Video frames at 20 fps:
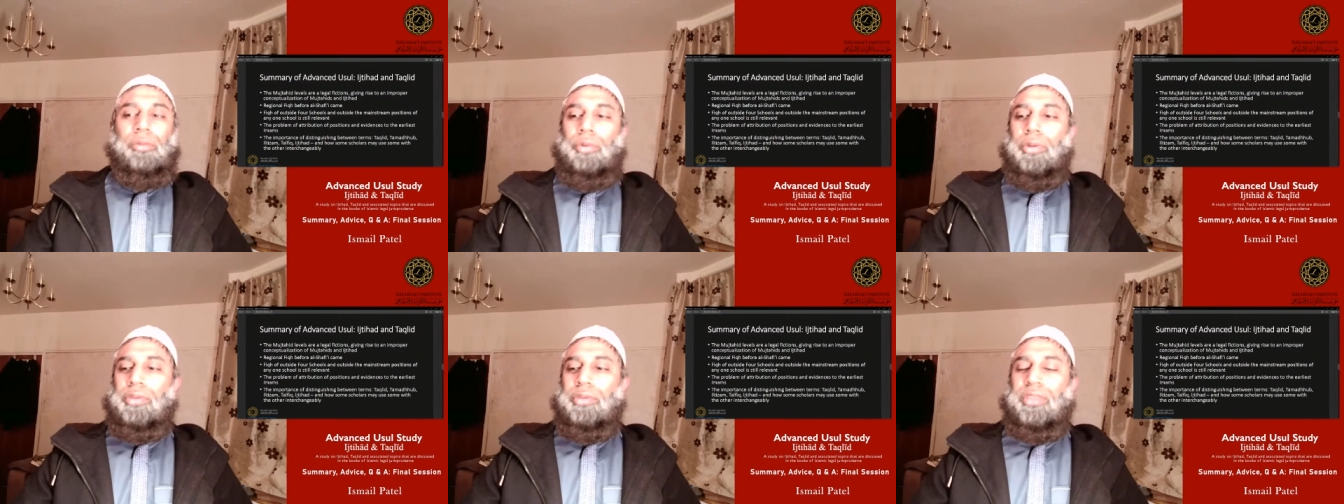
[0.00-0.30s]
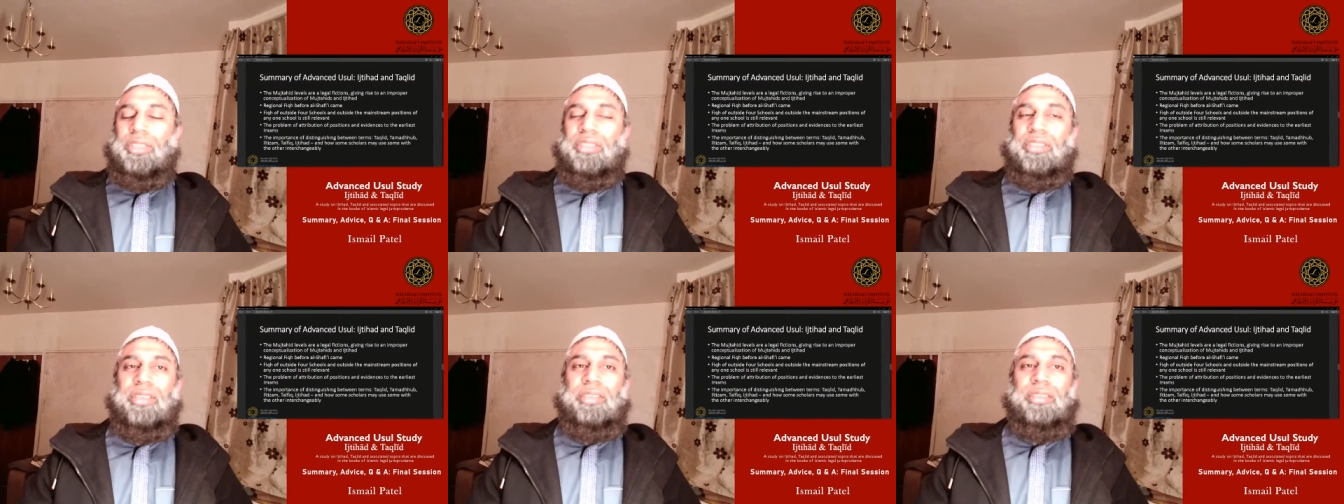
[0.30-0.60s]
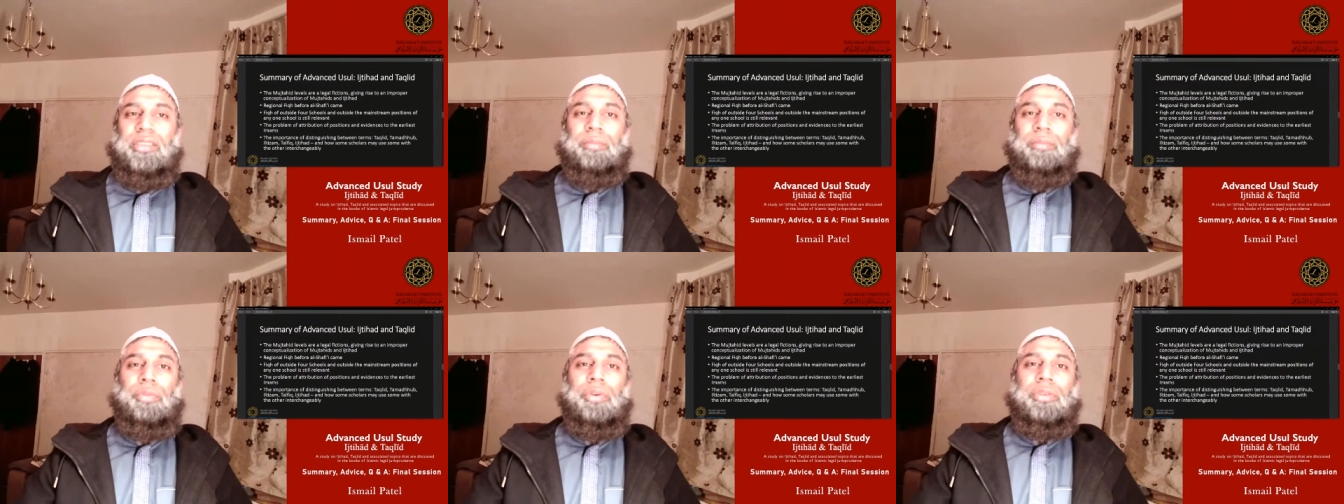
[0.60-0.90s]
We also
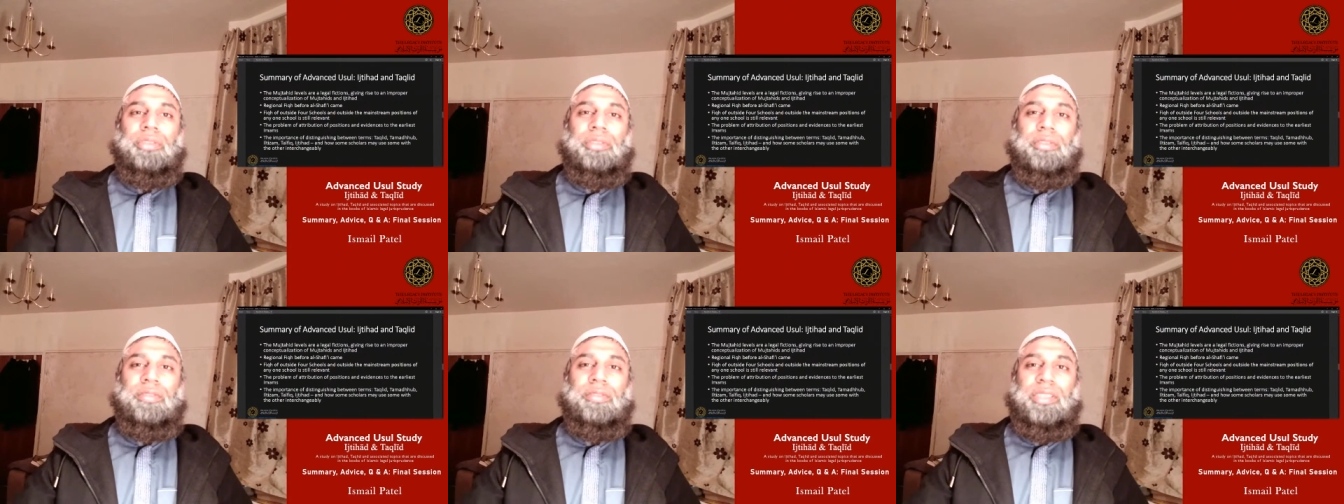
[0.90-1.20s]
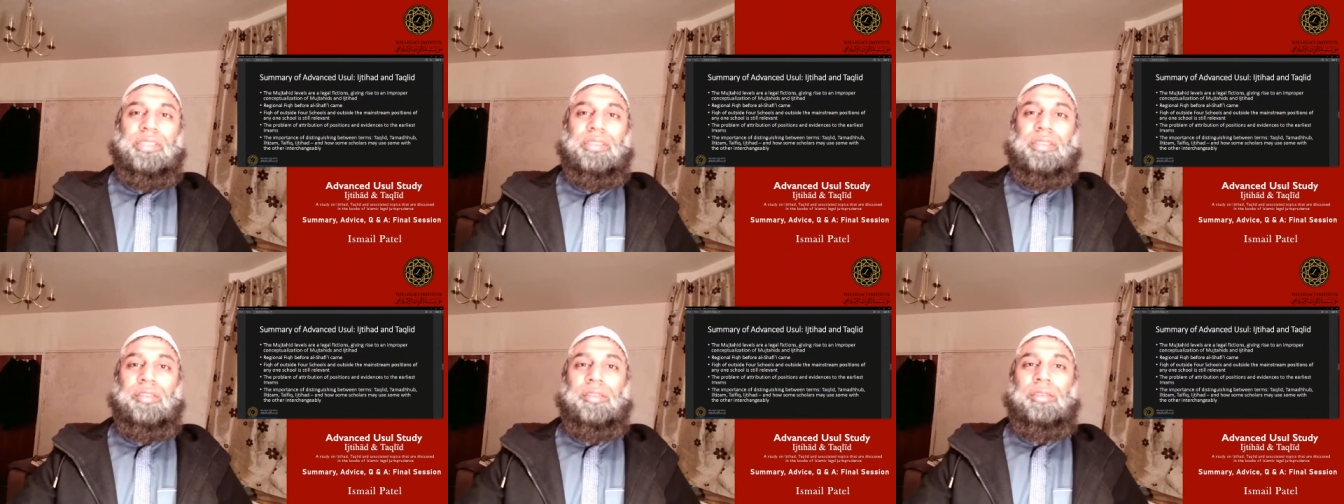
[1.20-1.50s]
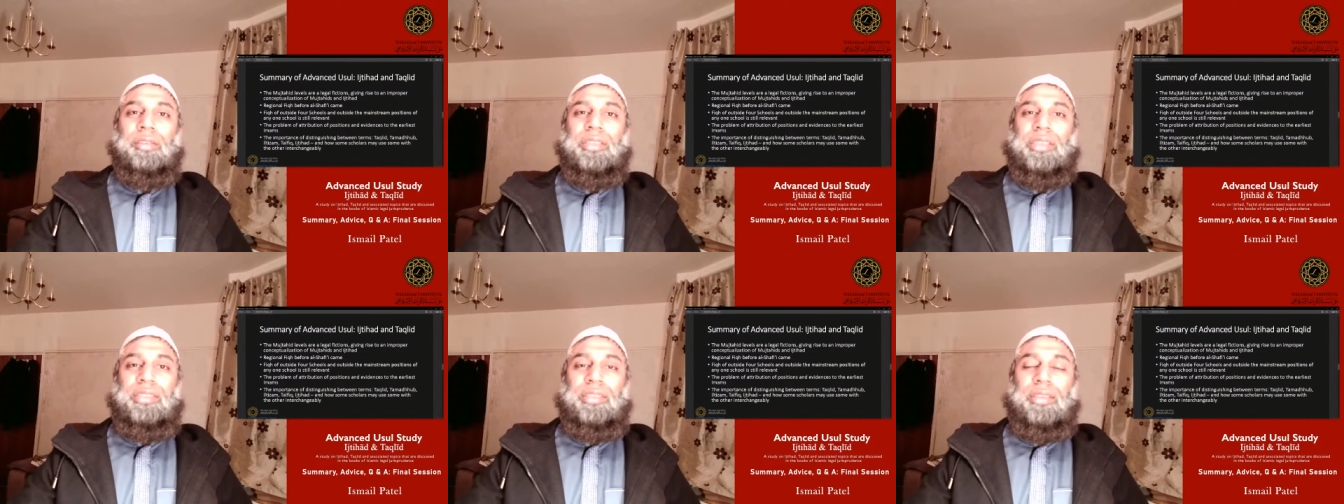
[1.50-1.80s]
discussed the importance of
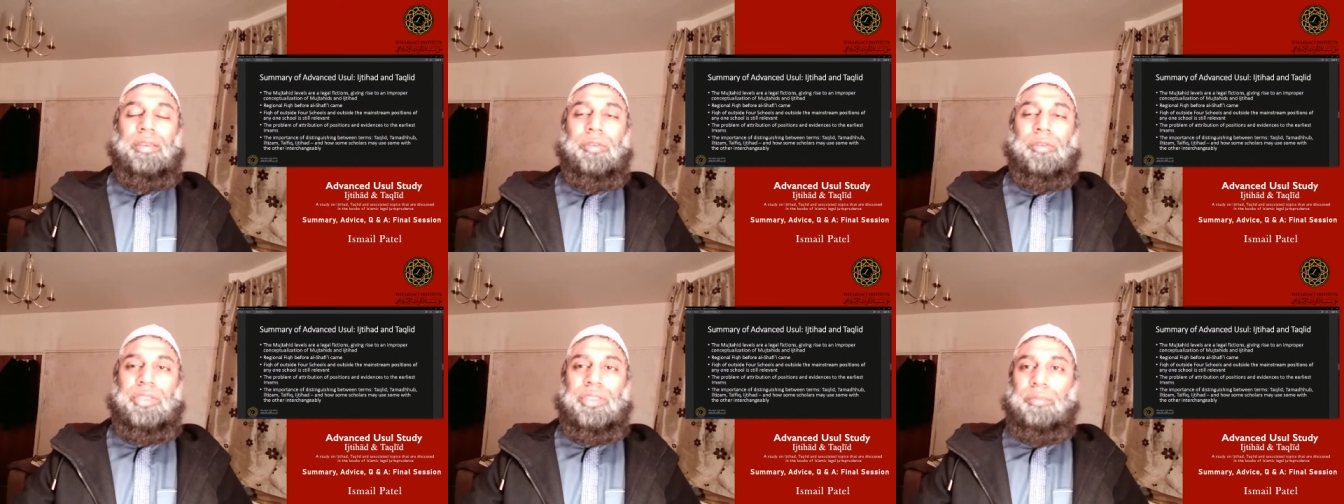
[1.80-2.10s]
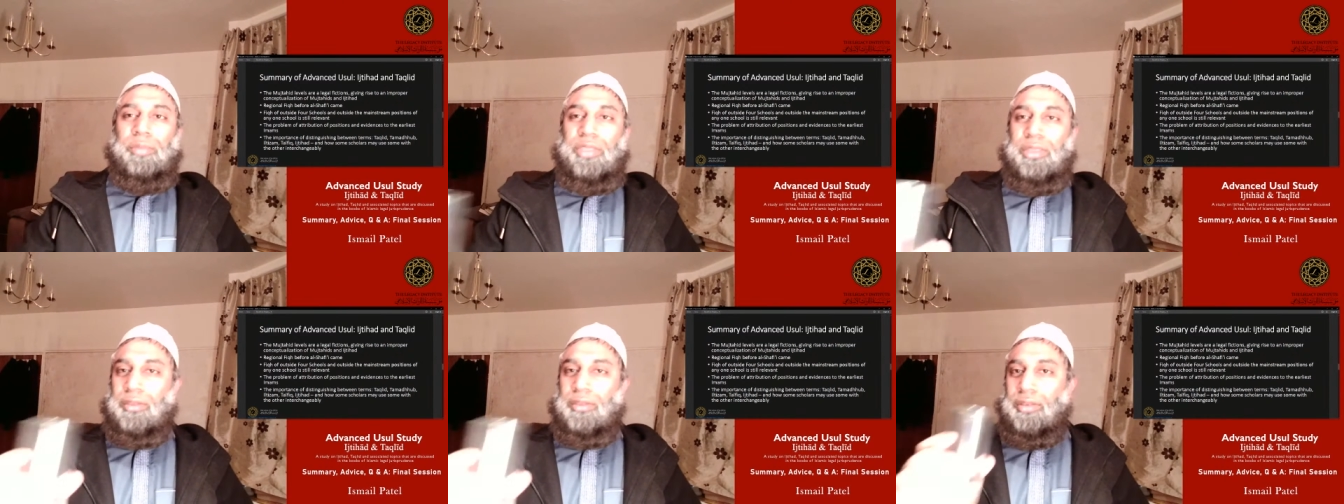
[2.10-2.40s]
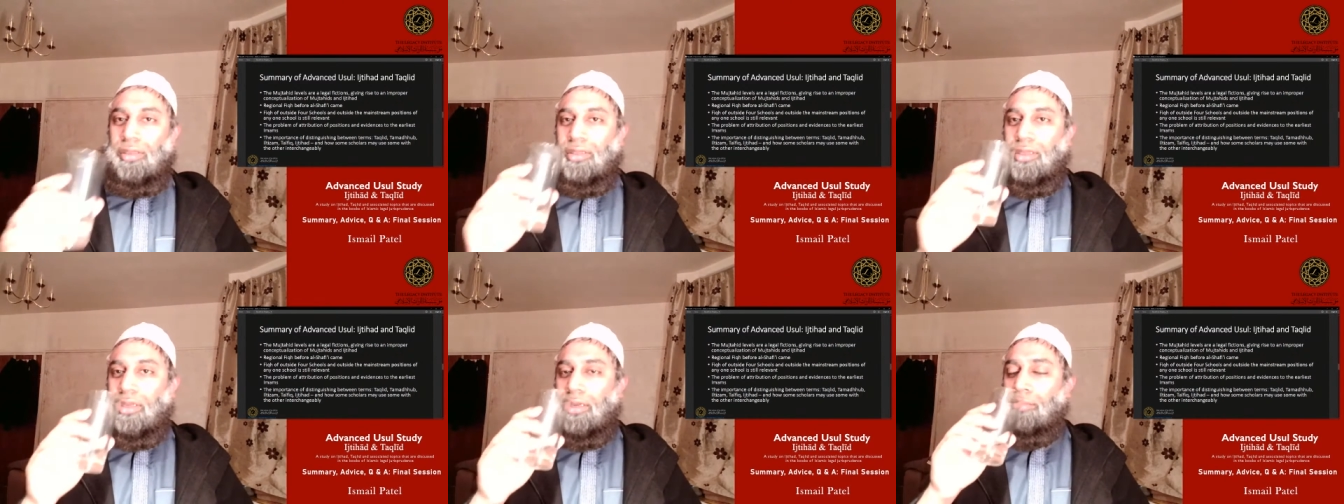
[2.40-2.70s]
distinguishing
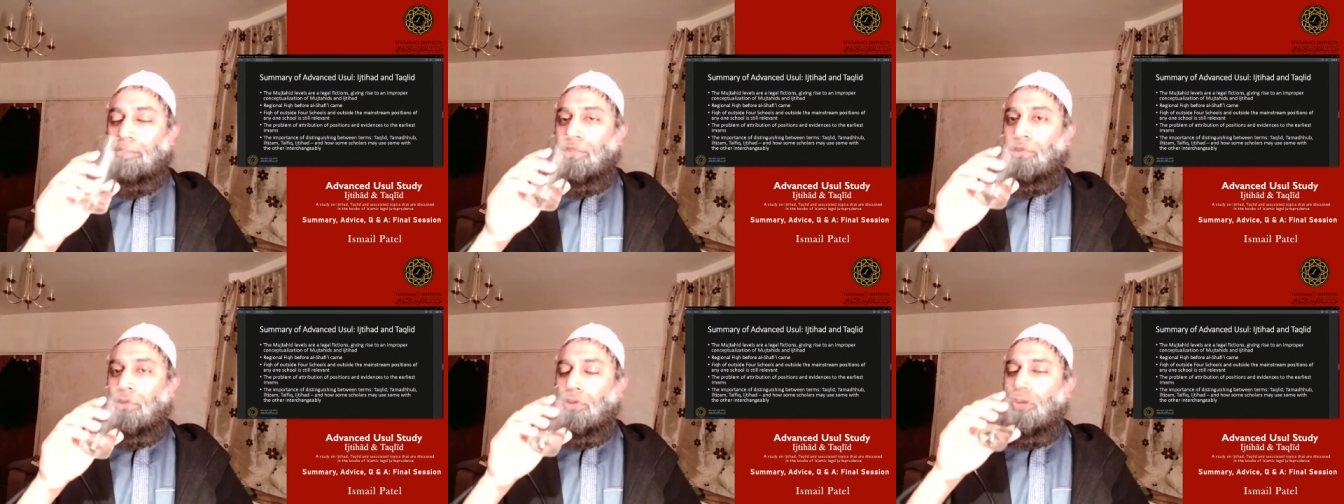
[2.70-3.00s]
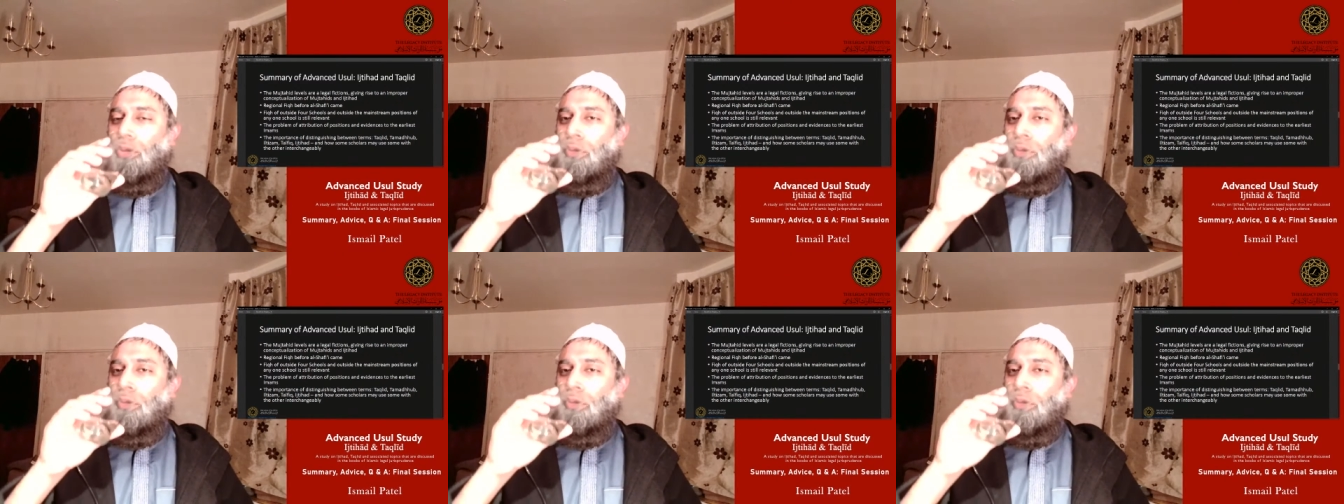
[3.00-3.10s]
between the terms